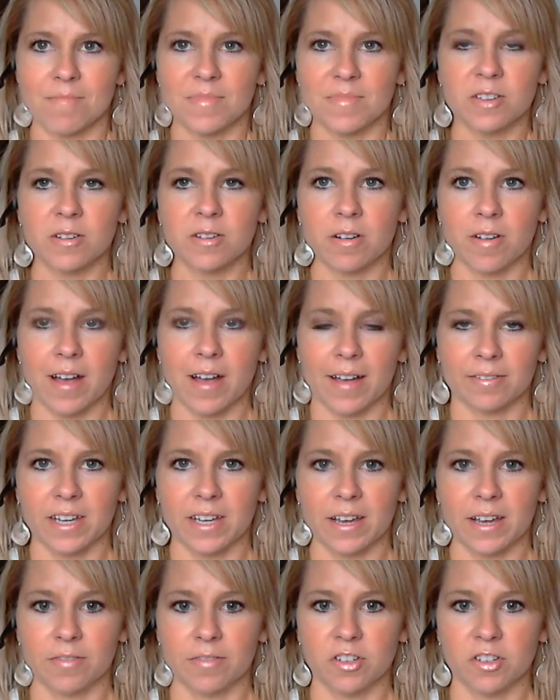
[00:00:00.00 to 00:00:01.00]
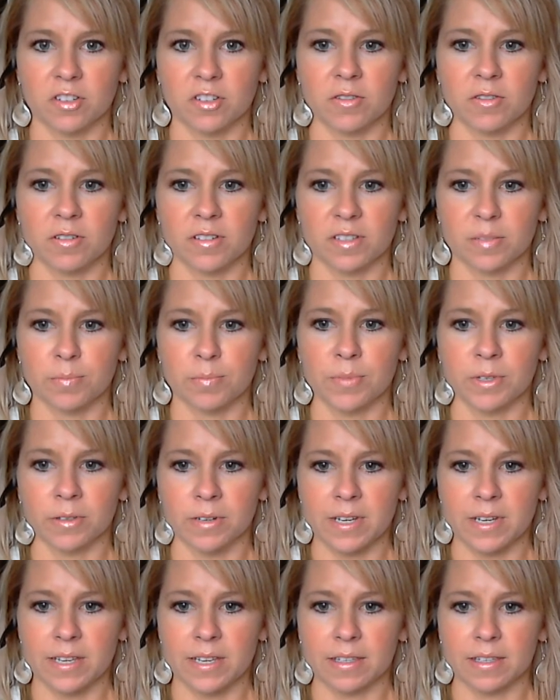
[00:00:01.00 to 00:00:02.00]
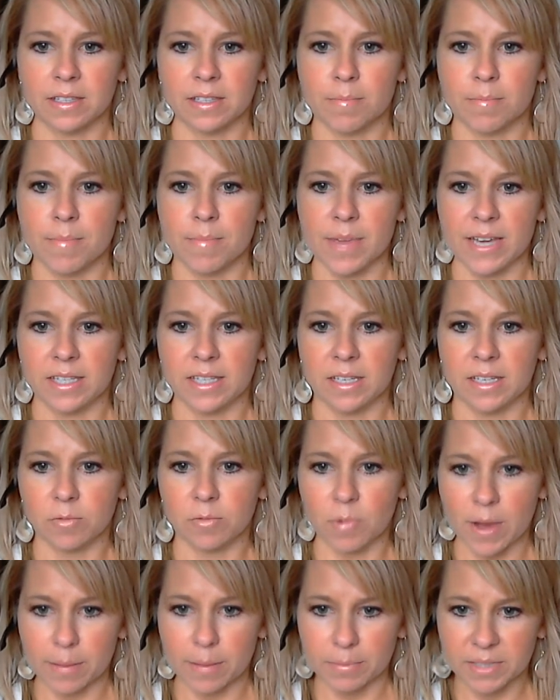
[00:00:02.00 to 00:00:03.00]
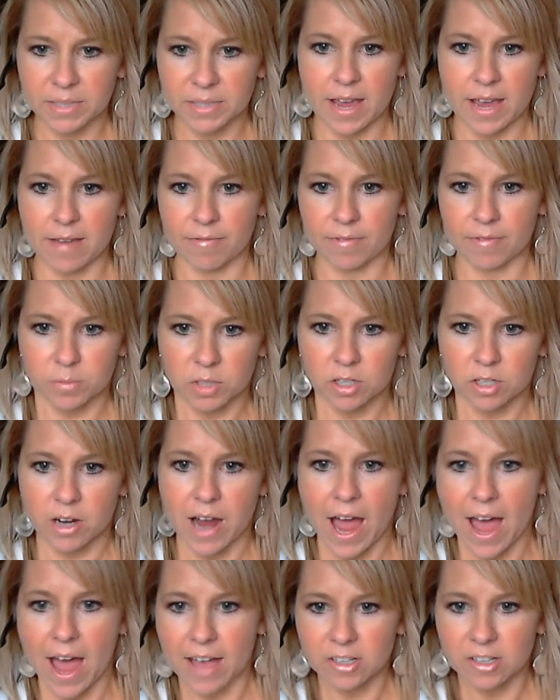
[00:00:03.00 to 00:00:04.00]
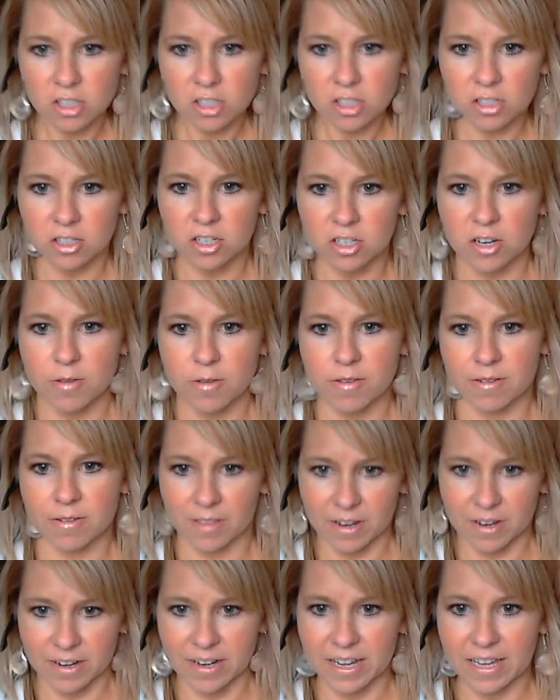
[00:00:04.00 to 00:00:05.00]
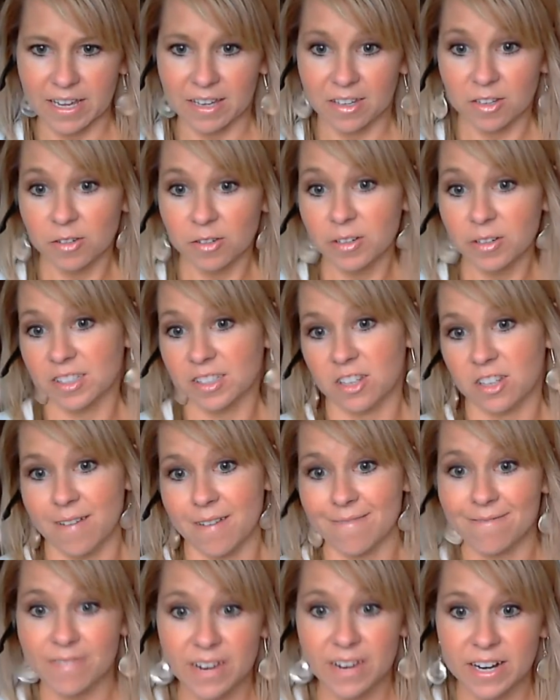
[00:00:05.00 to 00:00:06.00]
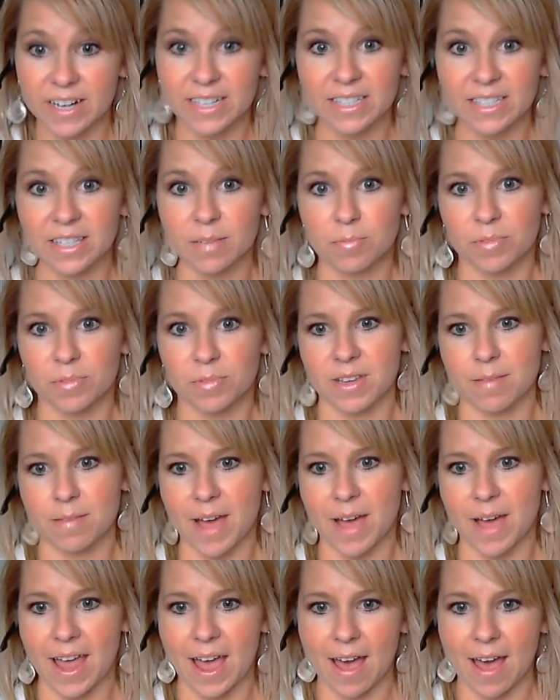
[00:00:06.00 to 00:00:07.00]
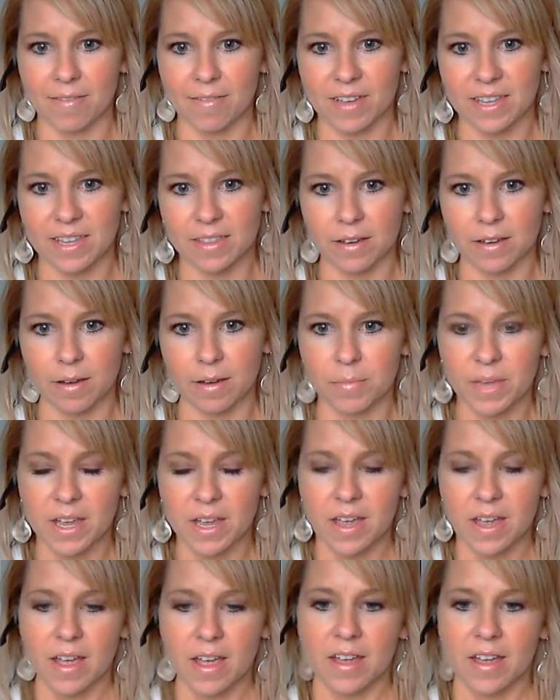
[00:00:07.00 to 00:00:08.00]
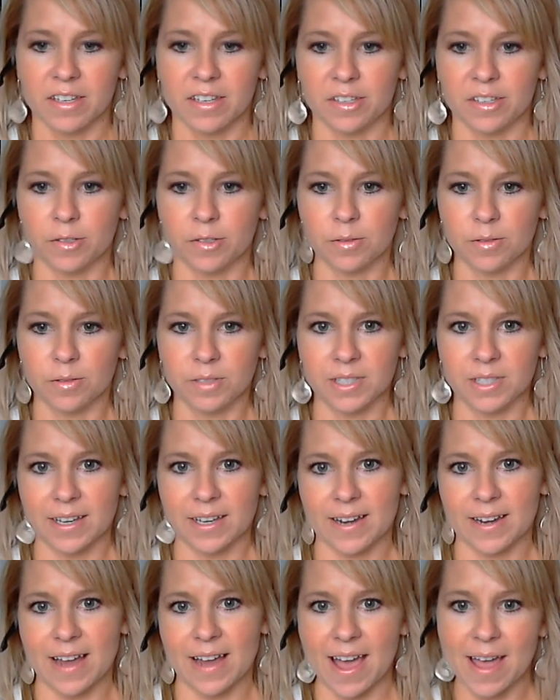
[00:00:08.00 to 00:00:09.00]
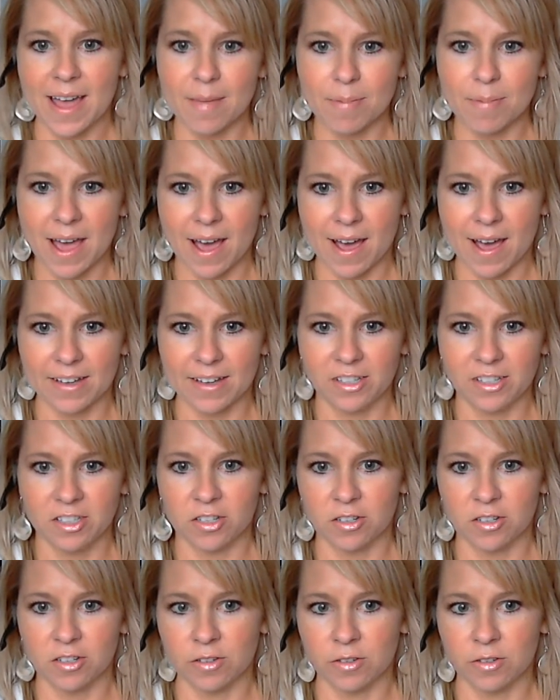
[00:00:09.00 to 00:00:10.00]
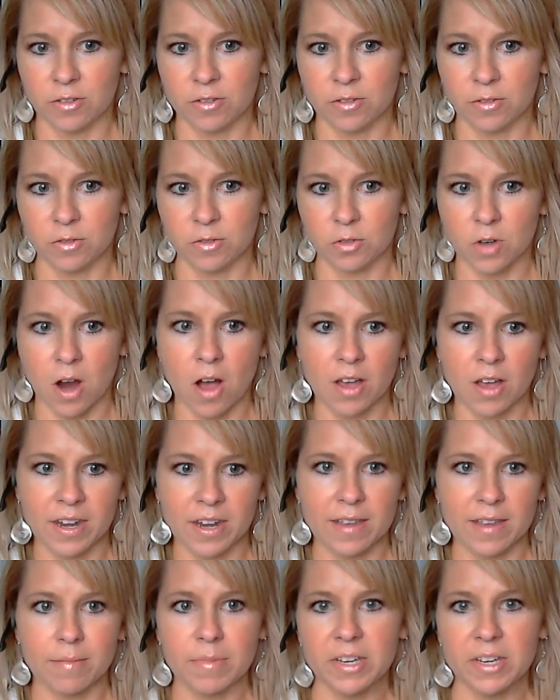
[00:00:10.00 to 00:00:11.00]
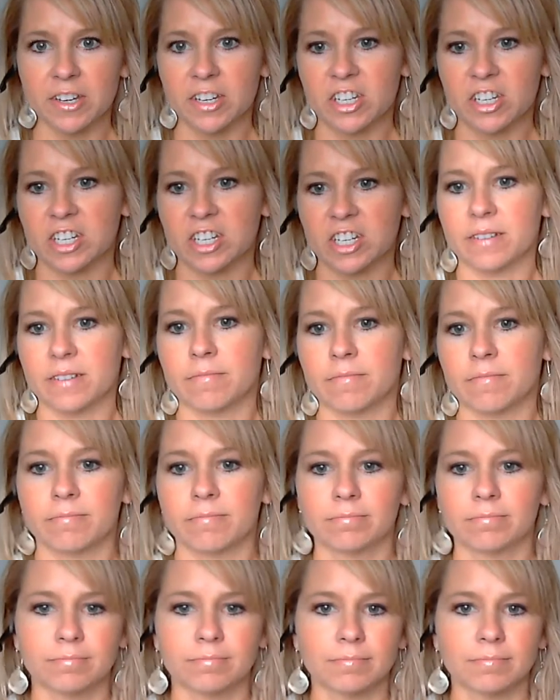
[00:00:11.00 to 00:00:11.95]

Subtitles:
You don't have to have your students building this amazing website from scratch to show their learning. You can start very simply by having them use an iPad to draw an image and